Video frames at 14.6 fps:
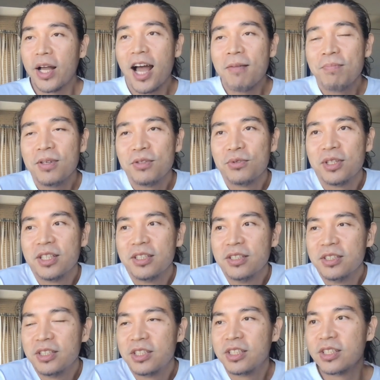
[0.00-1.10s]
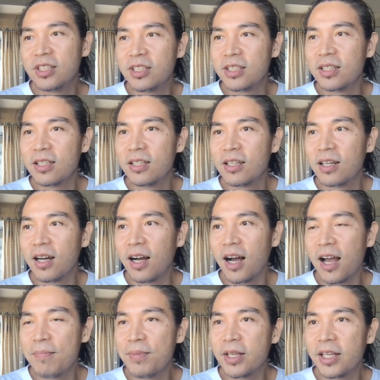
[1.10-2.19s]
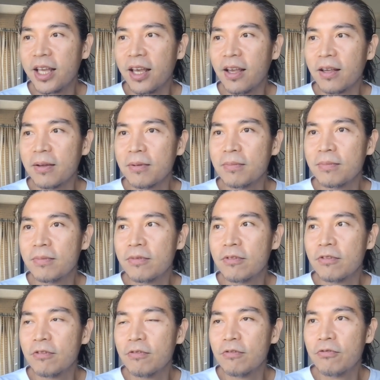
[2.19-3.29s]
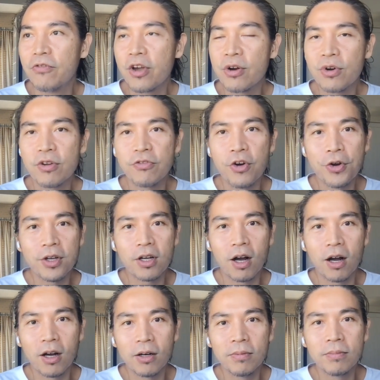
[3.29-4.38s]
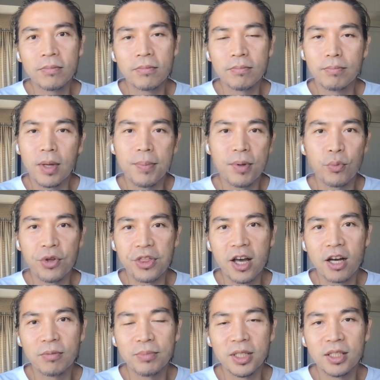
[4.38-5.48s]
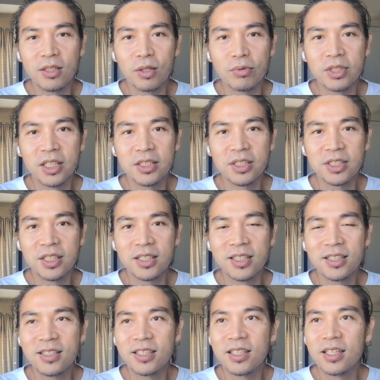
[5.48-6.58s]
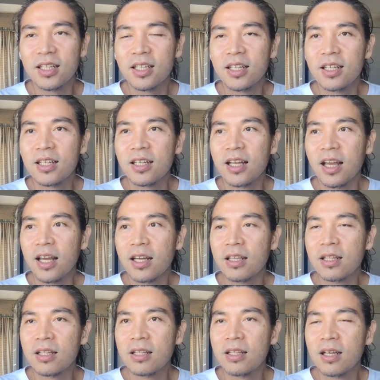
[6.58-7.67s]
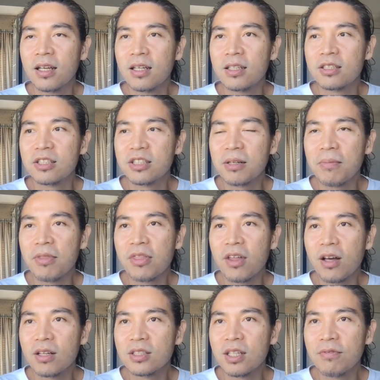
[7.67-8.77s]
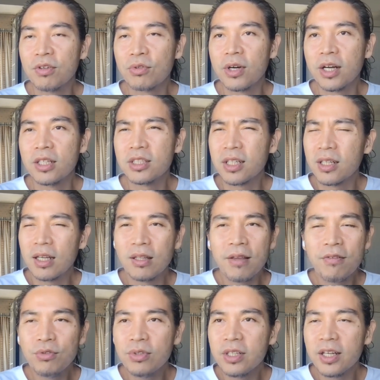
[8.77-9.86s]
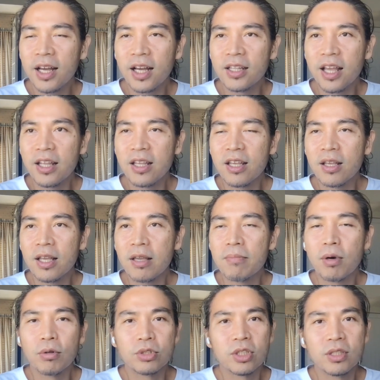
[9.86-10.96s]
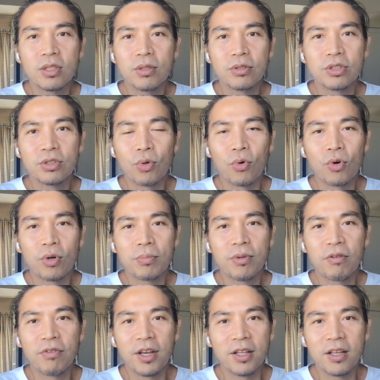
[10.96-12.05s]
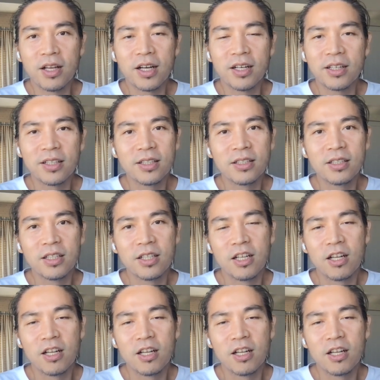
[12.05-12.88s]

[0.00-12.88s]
happened was I became very, very calm, maybe without me noticing it. And some thoughts have arisen. I never really had any emotional storm of any kind.